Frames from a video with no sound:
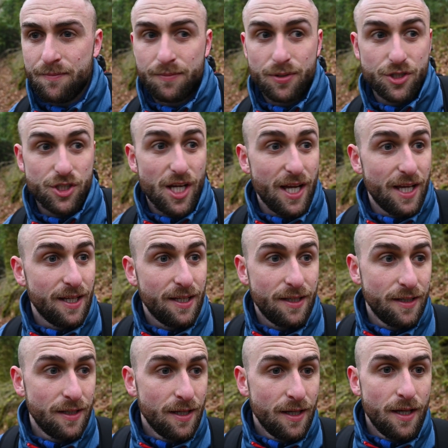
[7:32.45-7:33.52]
But yeah,
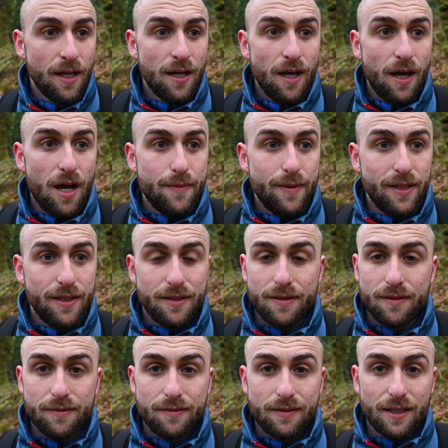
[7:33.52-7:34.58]
I mean,
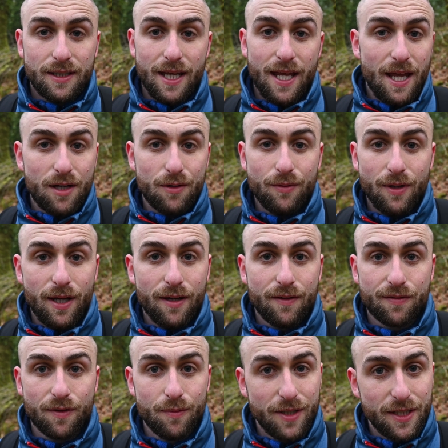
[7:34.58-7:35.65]
the takeaway
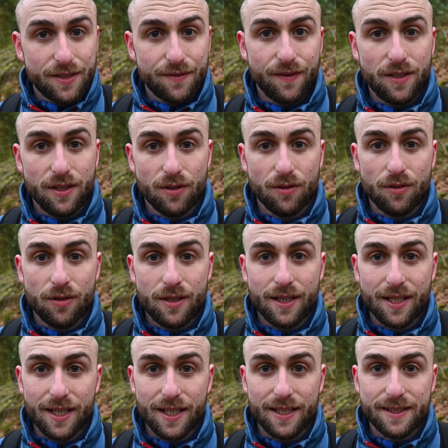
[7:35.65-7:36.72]
from this video
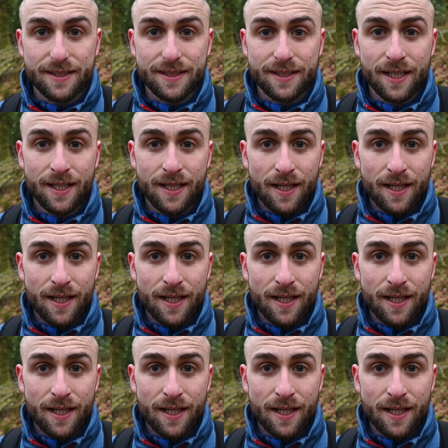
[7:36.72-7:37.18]
is